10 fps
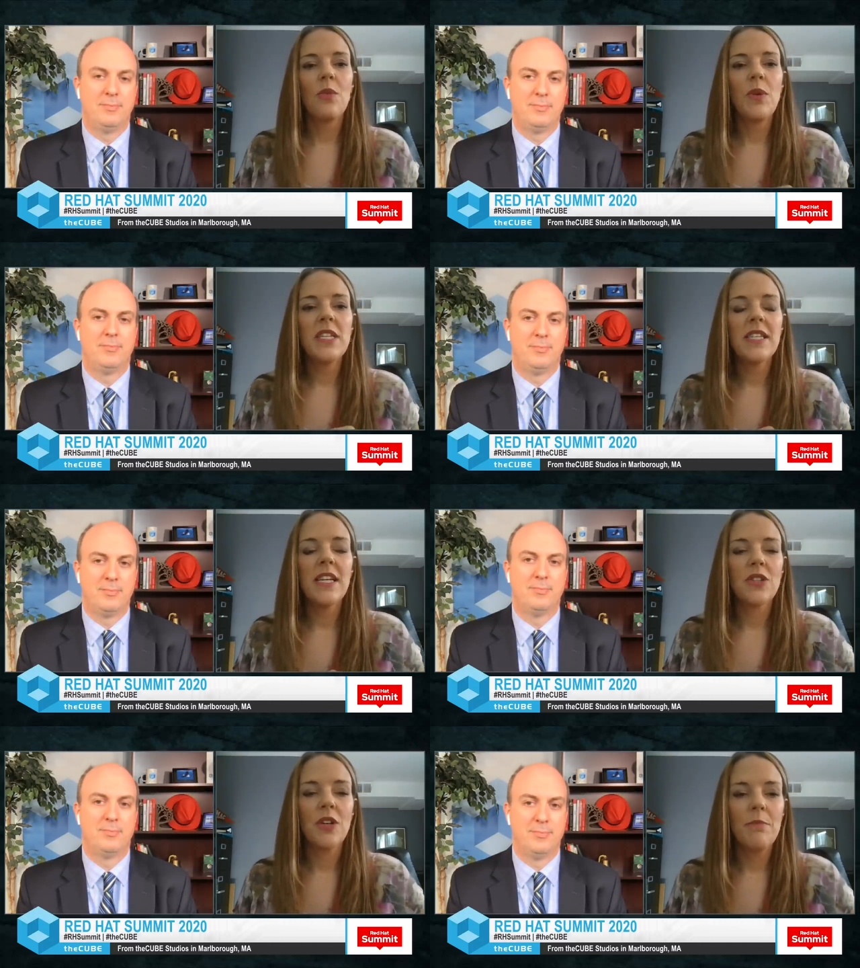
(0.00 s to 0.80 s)
Speaker 1: so
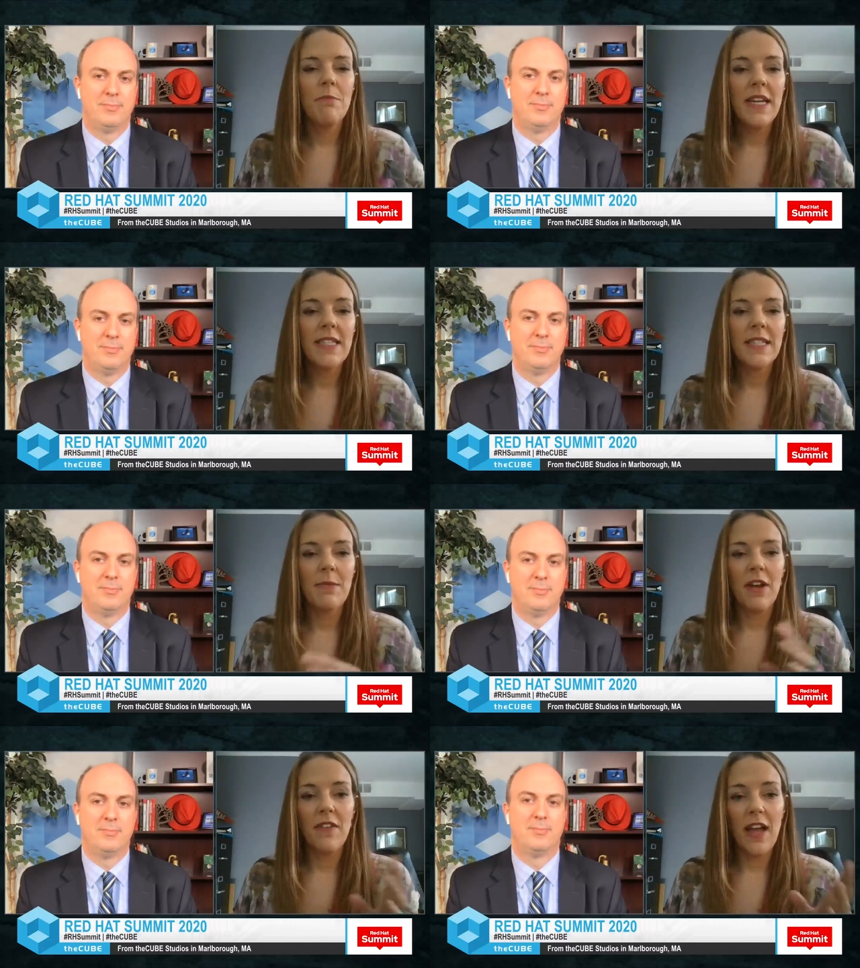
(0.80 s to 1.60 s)
we see a
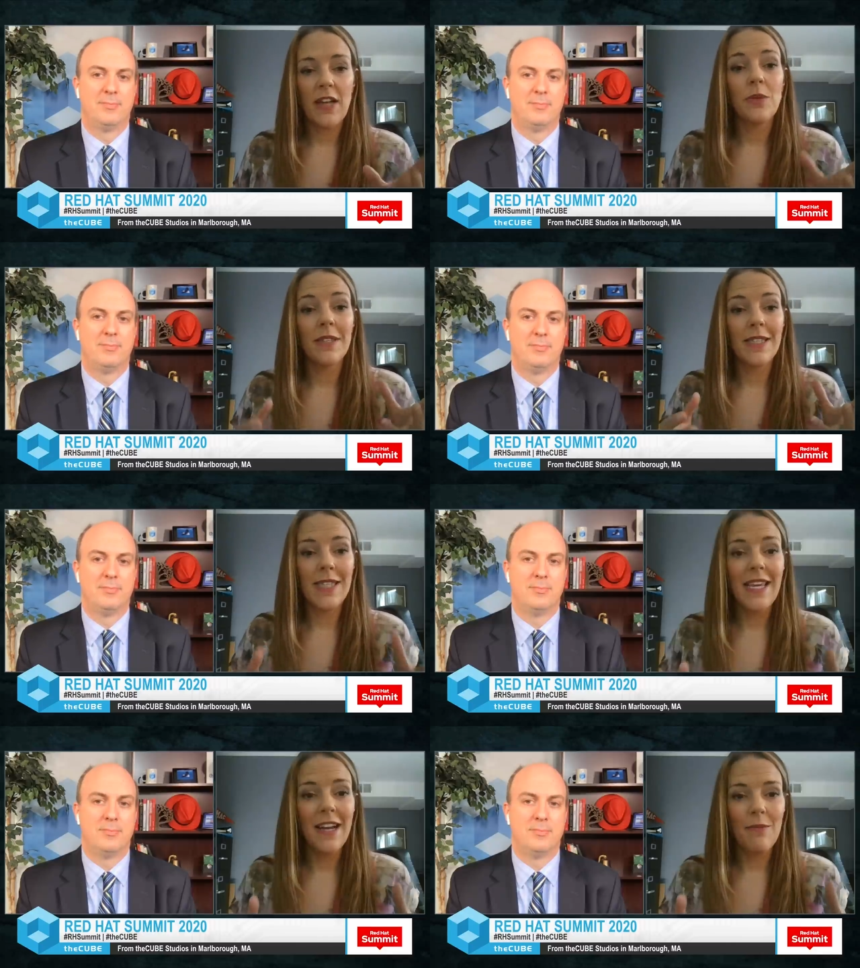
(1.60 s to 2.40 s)
tremendous amount of
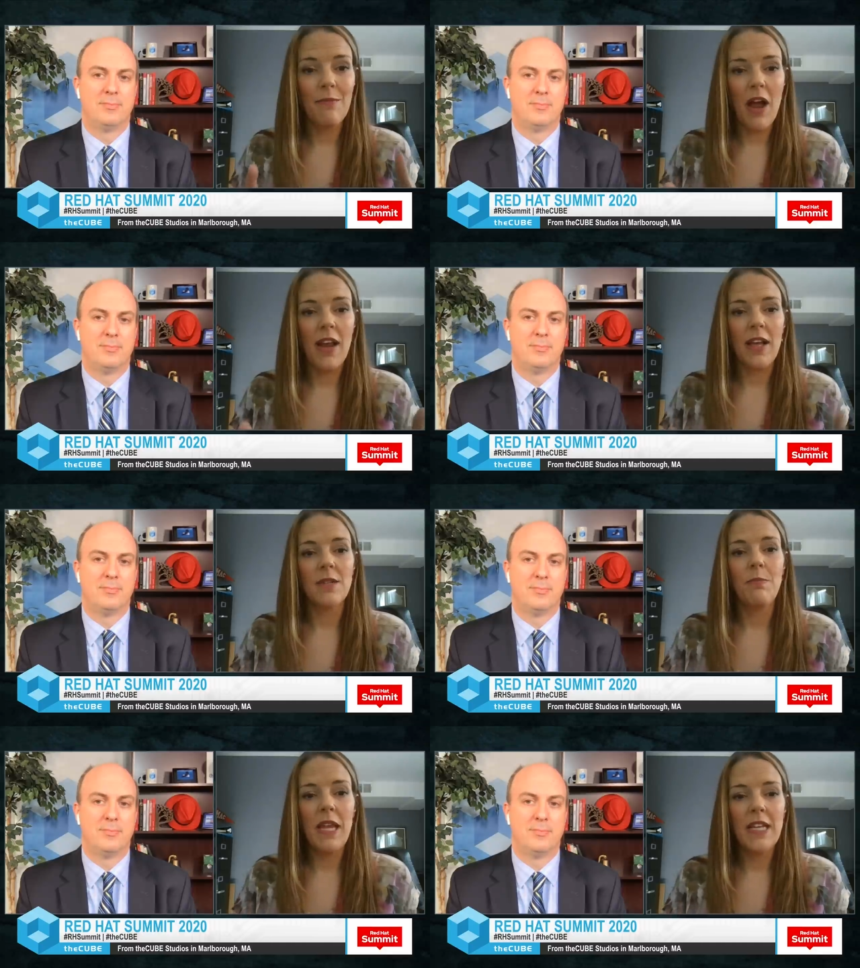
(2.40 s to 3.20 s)
actual Xeon
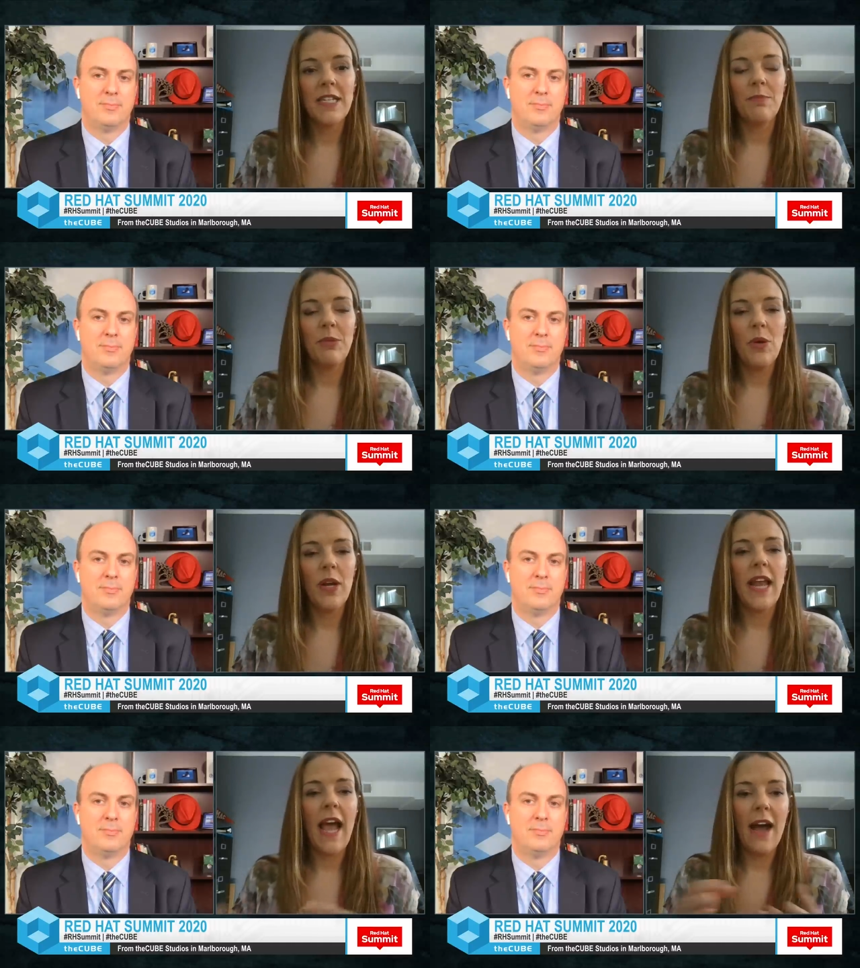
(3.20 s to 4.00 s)
product being
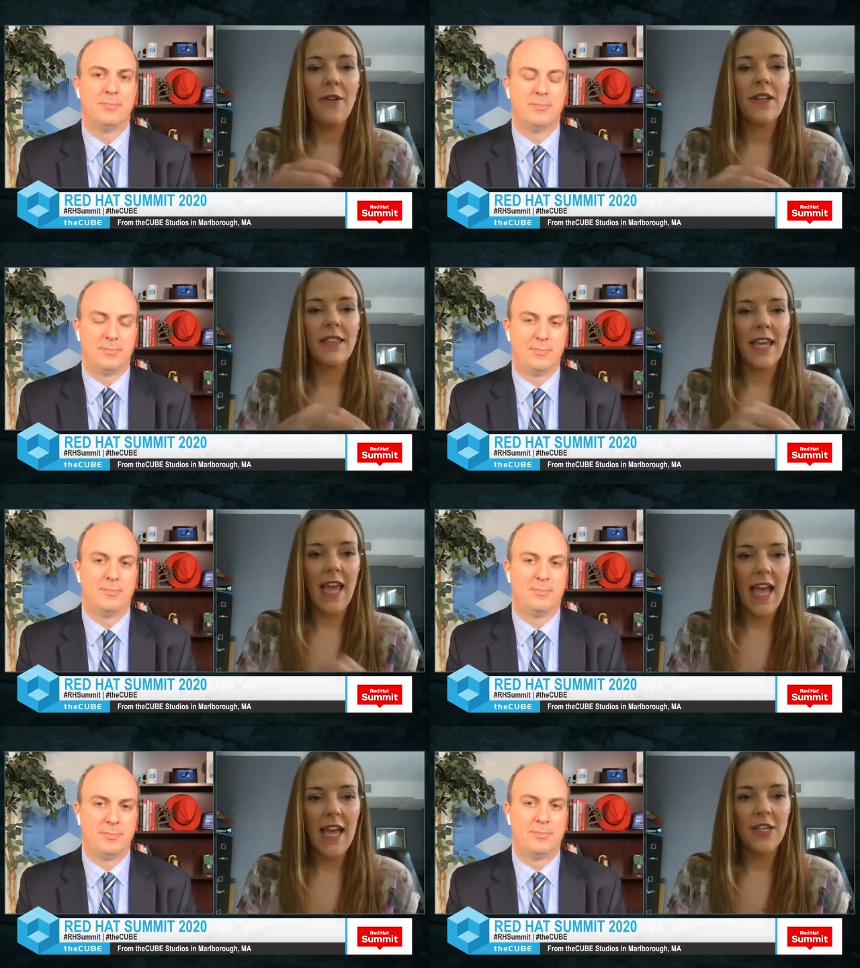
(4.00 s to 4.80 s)
deployed
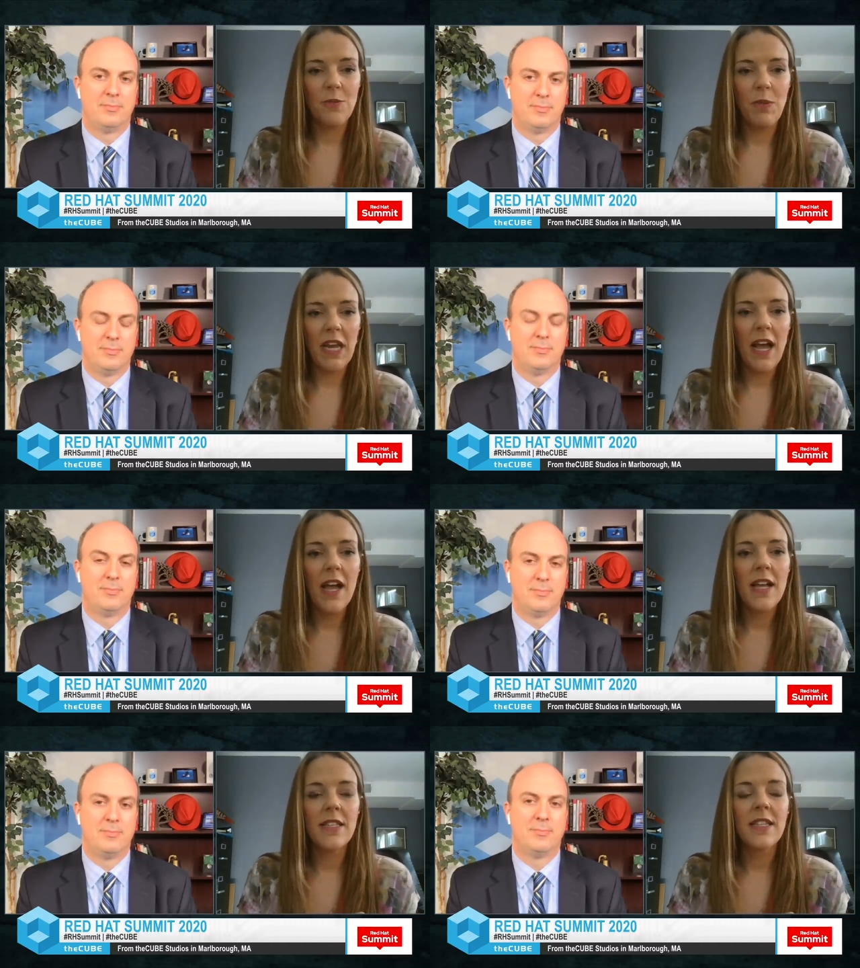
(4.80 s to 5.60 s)
out at the edge
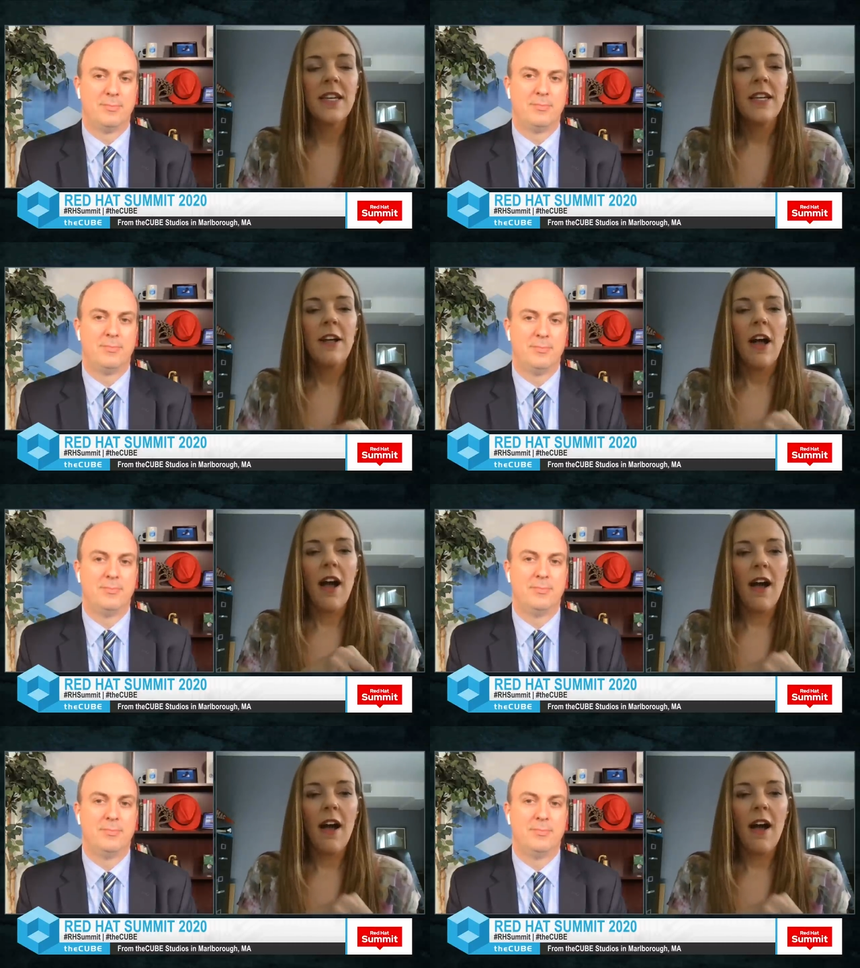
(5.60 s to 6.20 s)
because